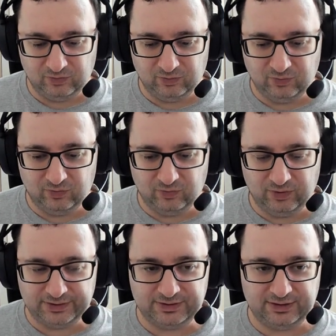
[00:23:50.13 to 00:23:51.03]

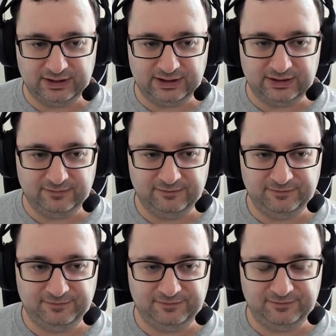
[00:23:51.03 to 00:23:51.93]
what the
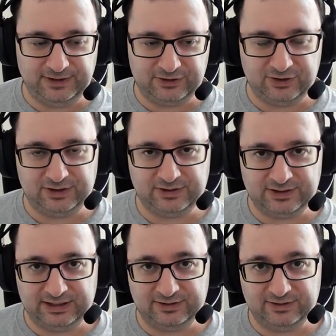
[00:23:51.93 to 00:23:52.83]
feature
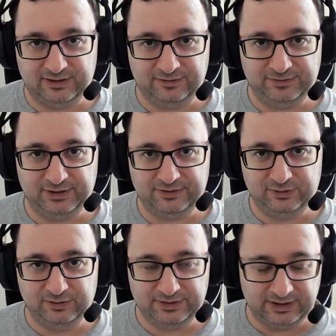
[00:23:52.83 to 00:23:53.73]
sets of those
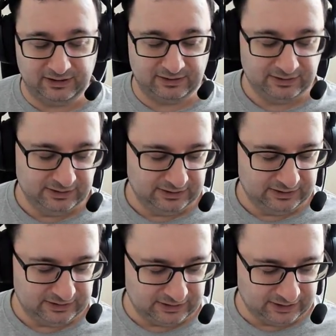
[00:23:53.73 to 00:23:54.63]
tools are.
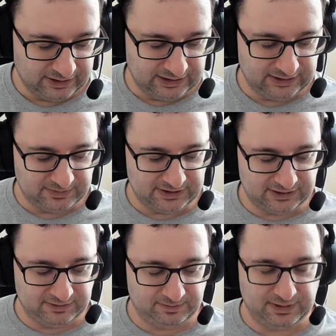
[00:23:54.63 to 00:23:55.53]
You're only limited
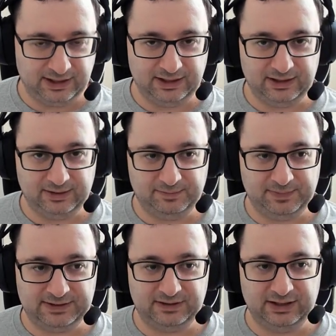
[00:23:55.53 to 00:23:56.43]
by
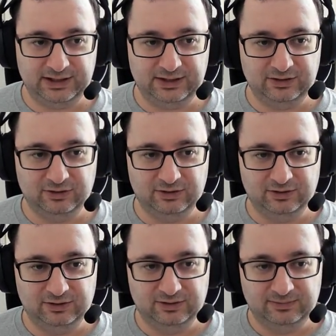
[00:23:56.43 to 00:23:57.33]
basically your
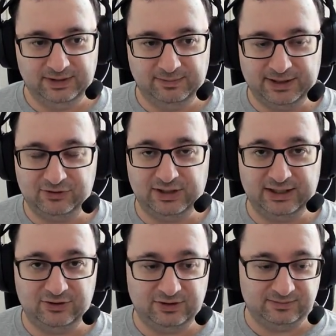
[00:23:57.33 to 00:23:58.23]

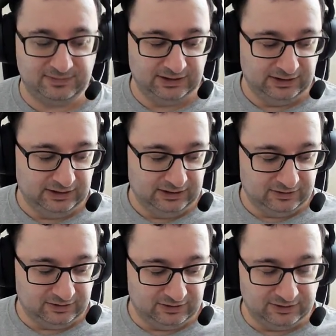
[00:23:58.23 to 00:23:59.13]
imagination,
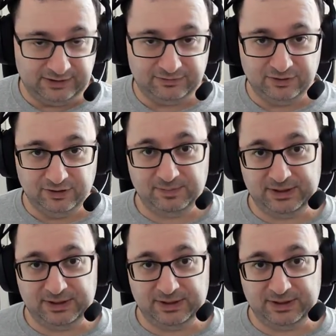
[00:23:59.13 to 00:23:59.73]
or even other people's